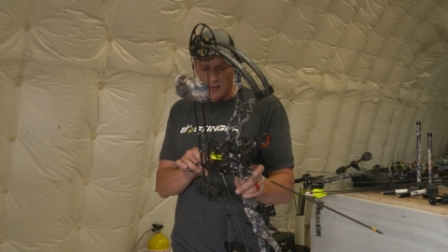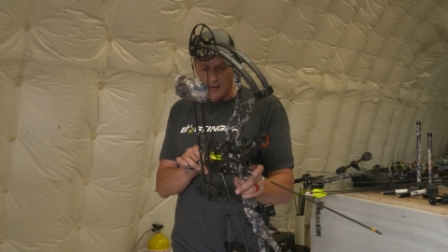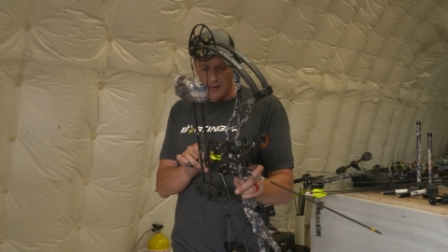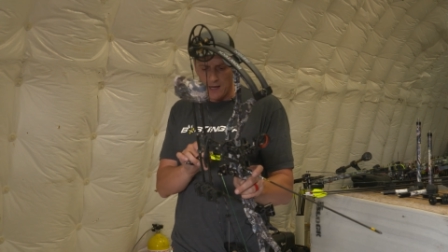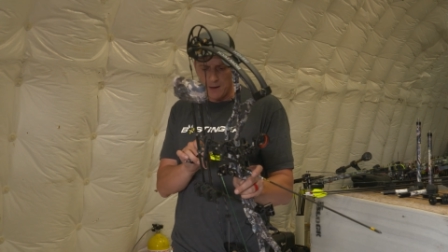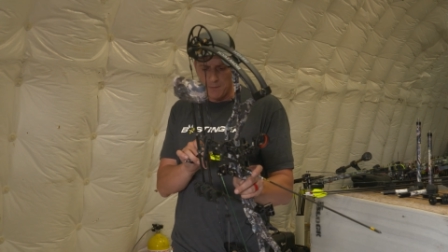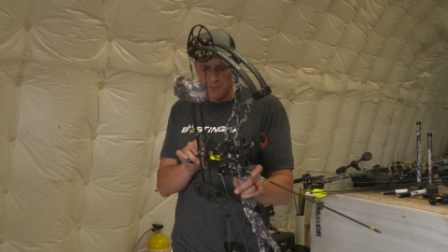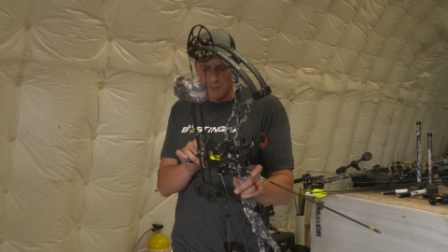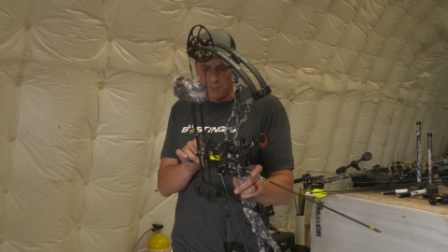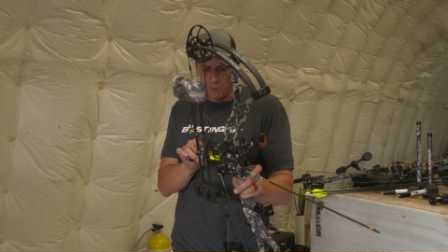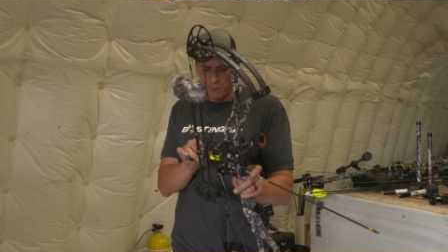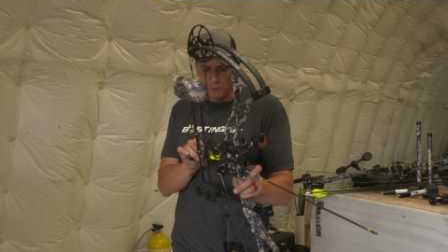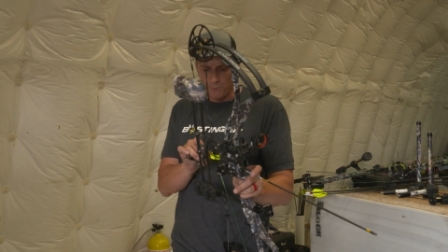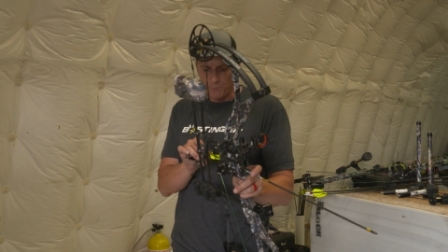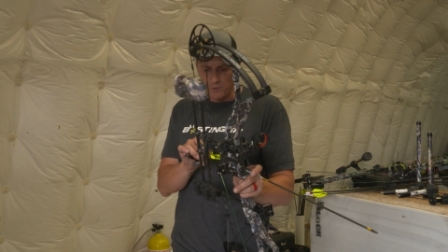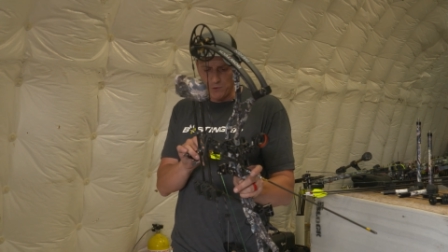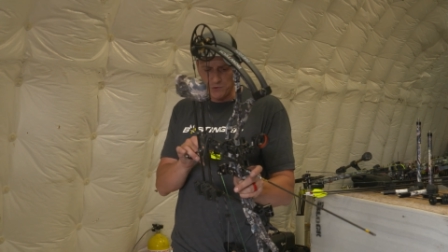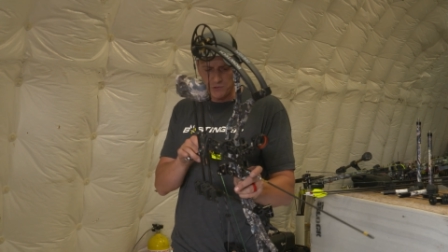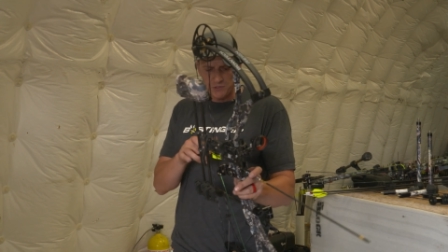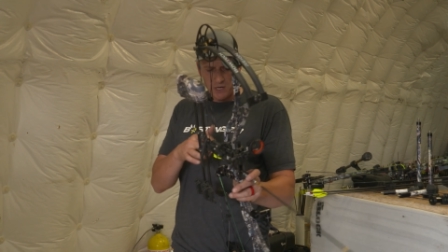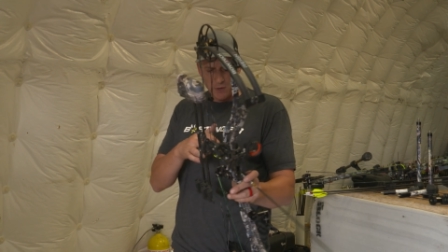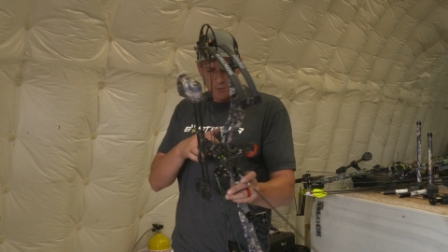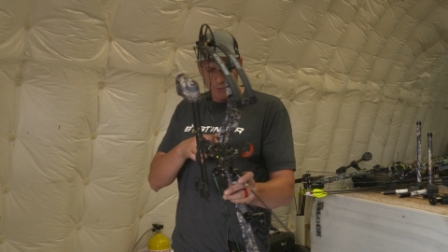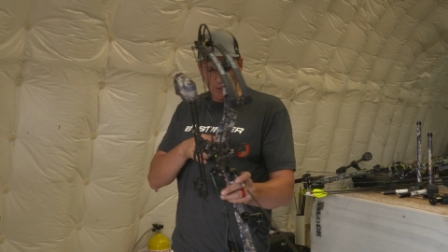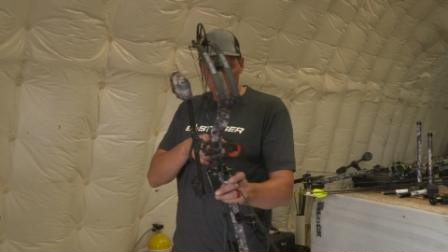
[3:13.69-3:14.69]
um,
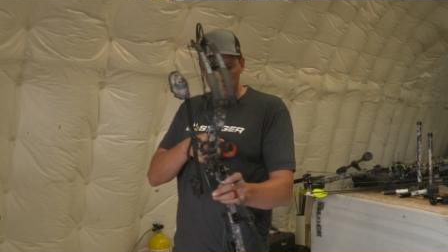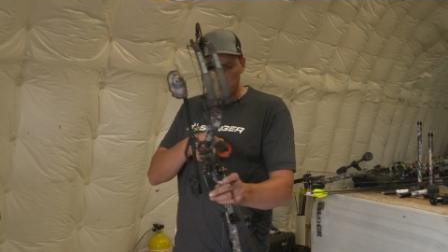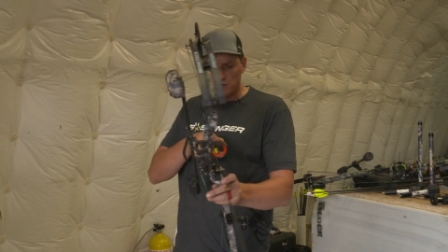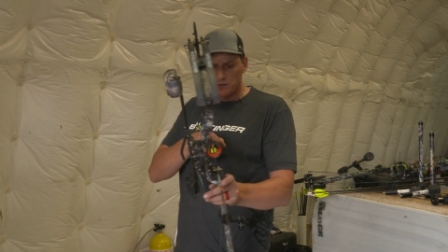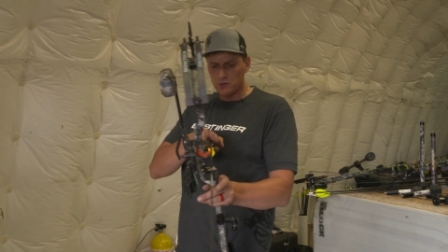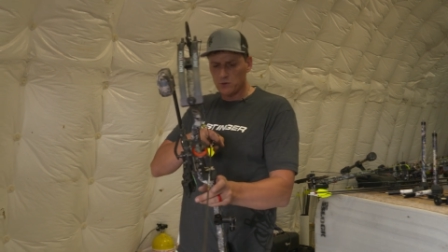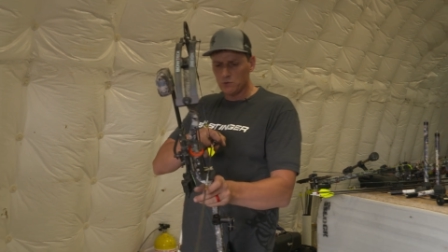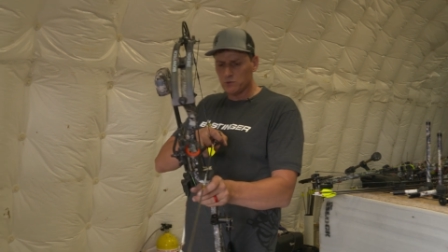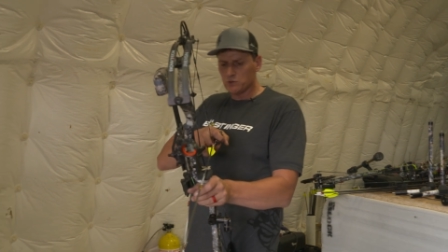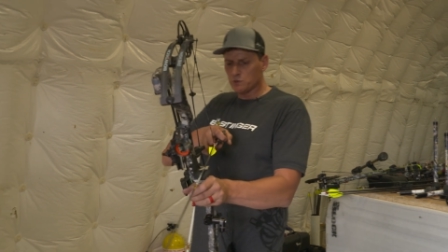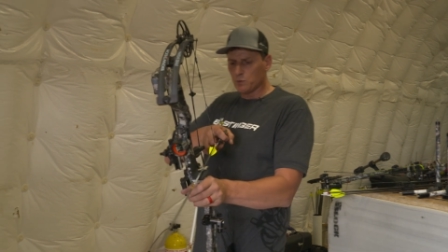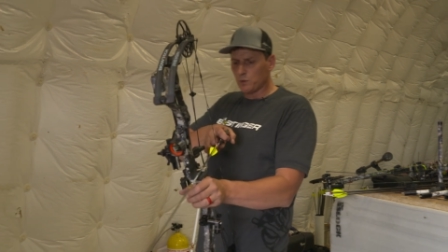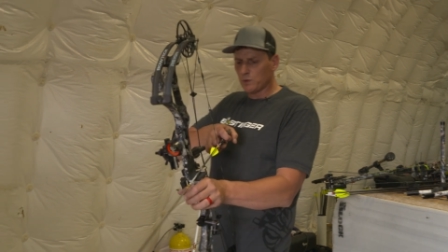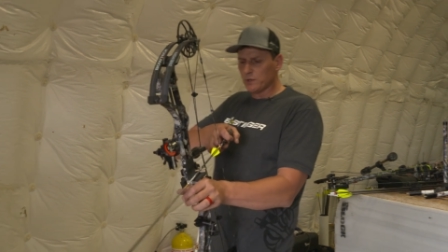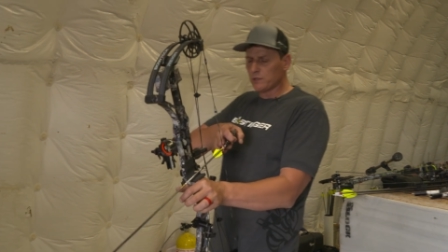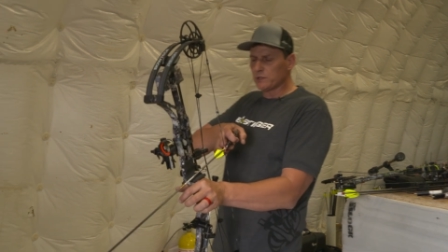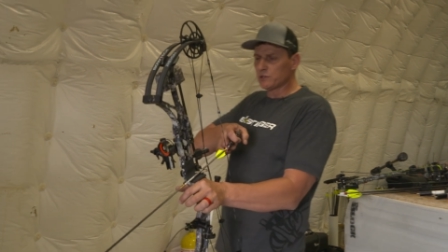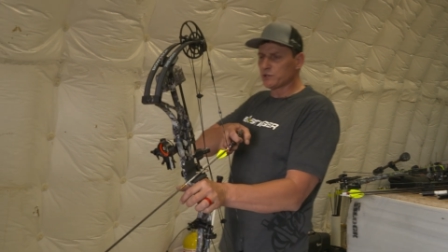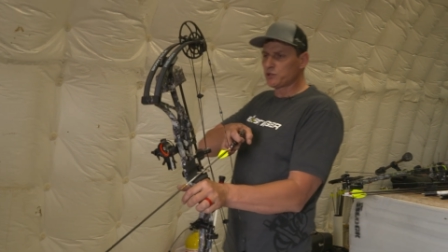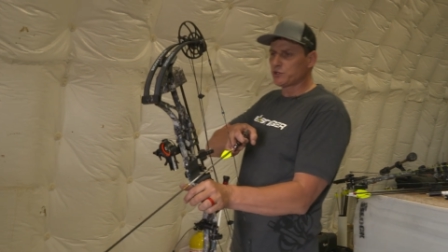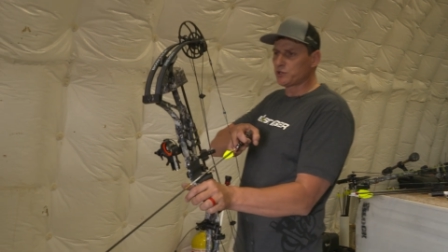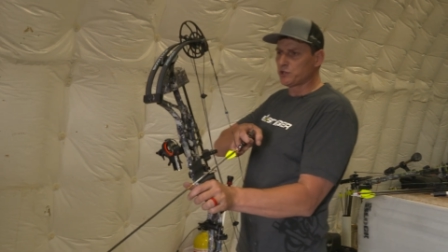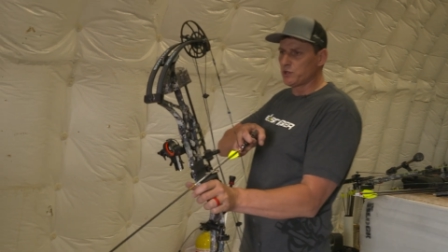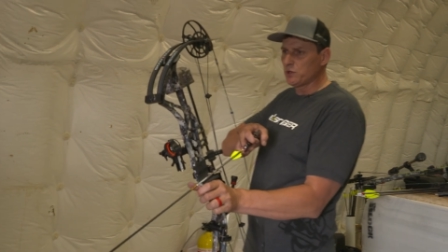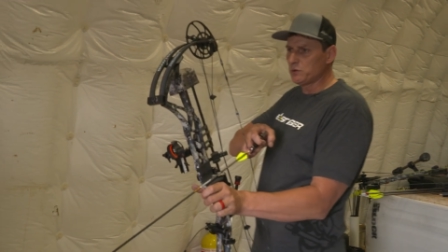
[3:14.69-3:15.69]
first thing we're going to do is we're going to
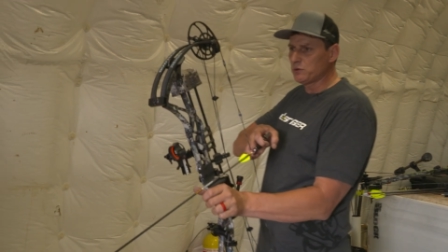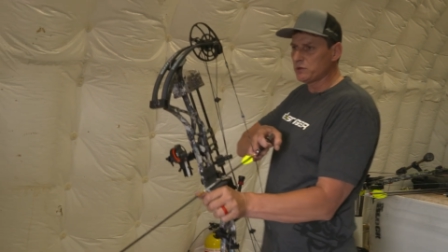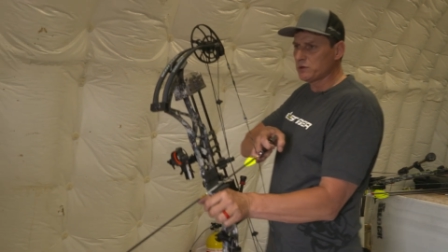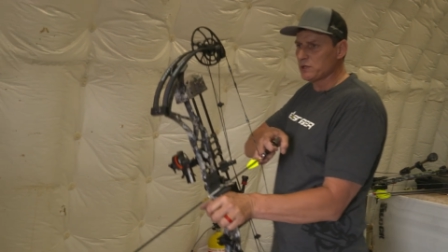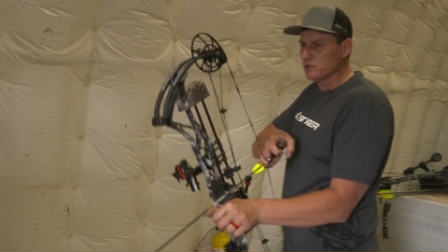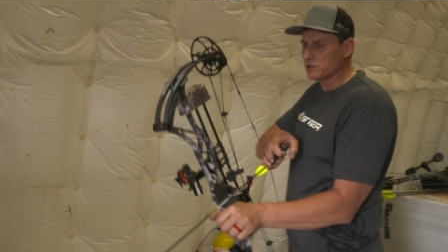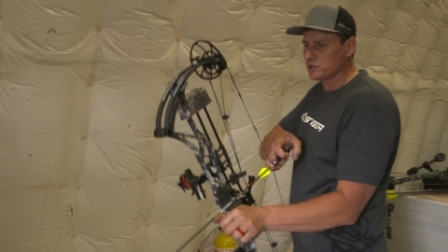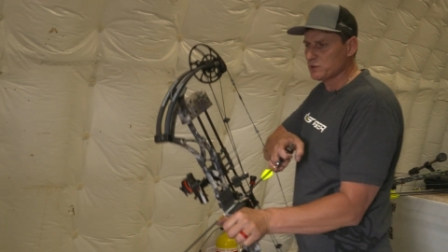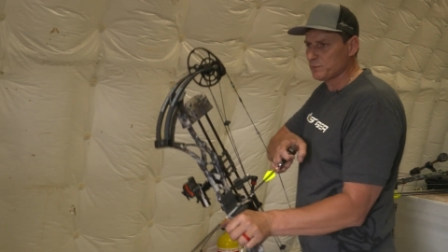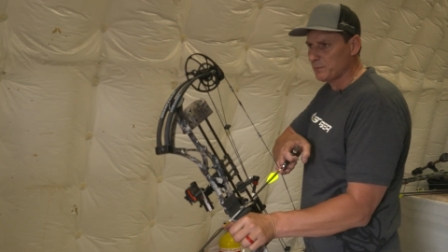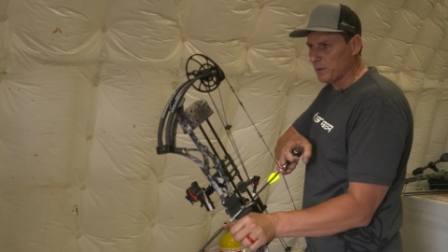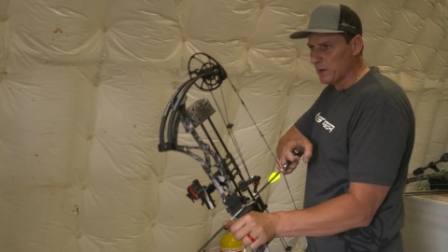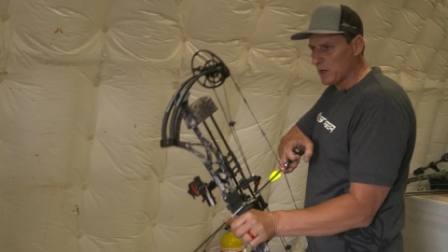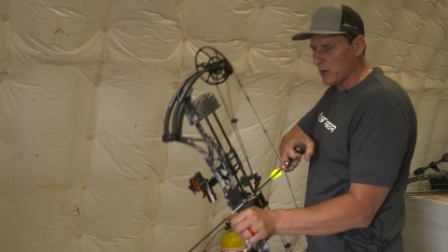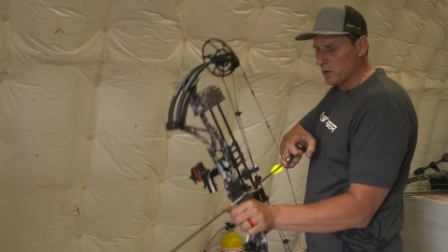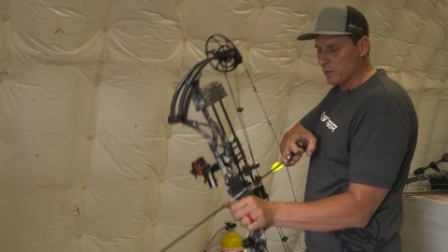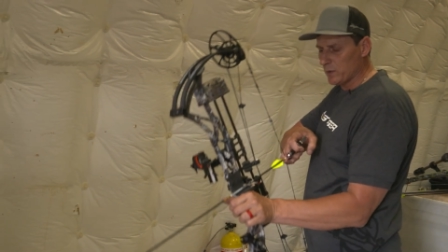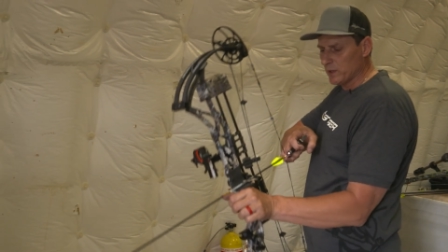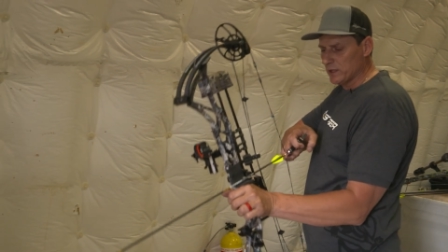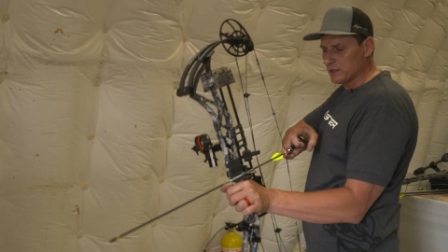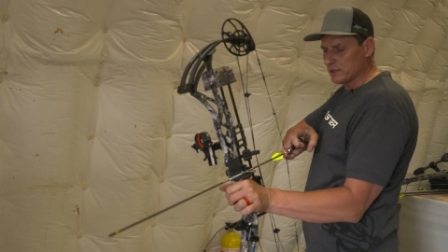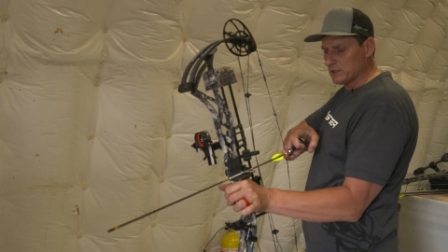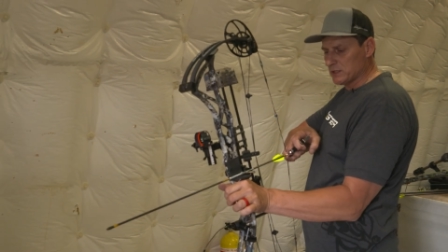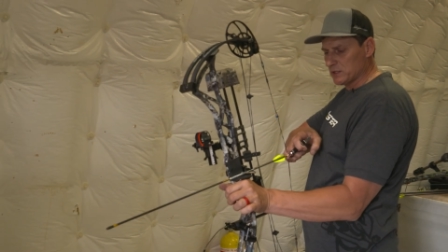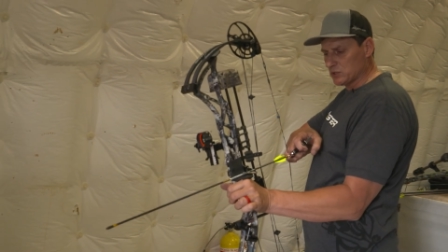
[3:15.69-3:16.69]
shoot this bow
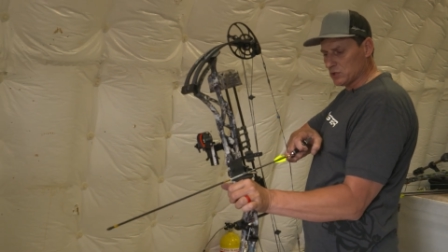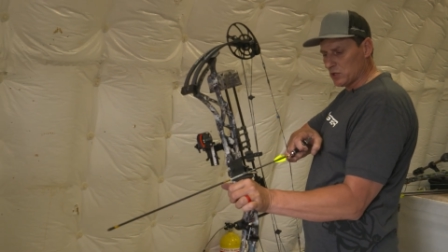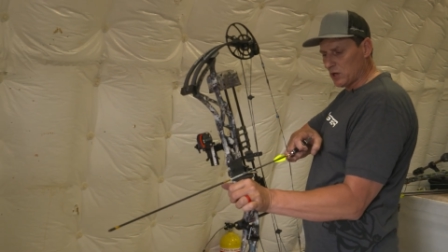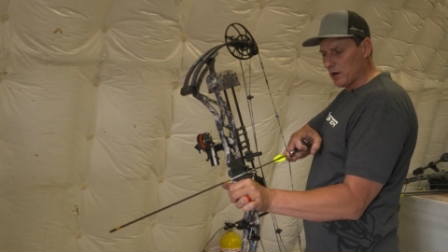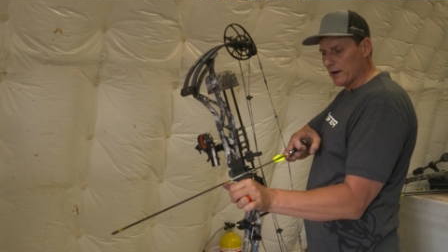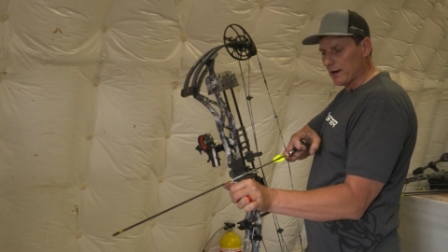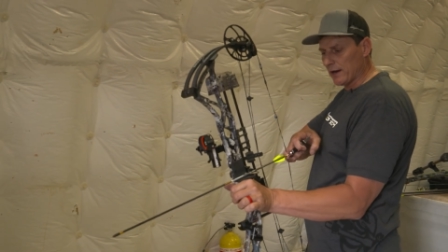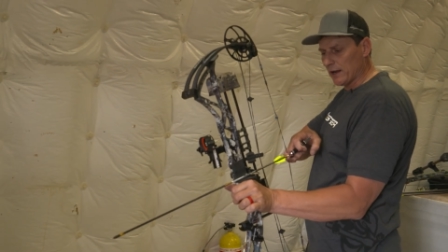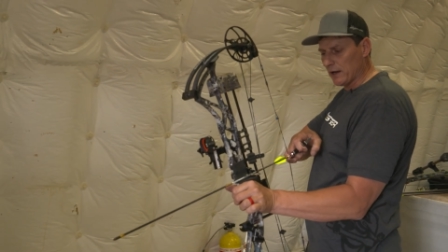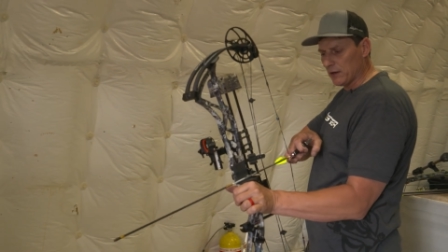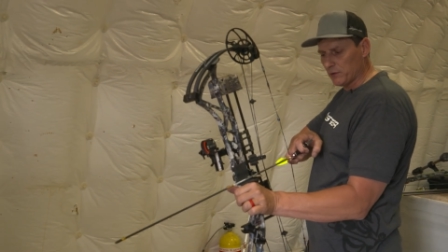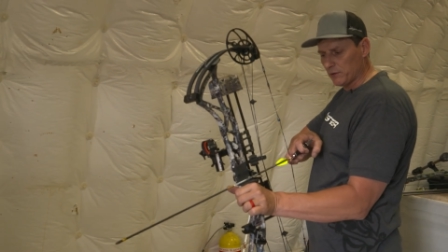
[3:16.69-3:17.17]
into the target.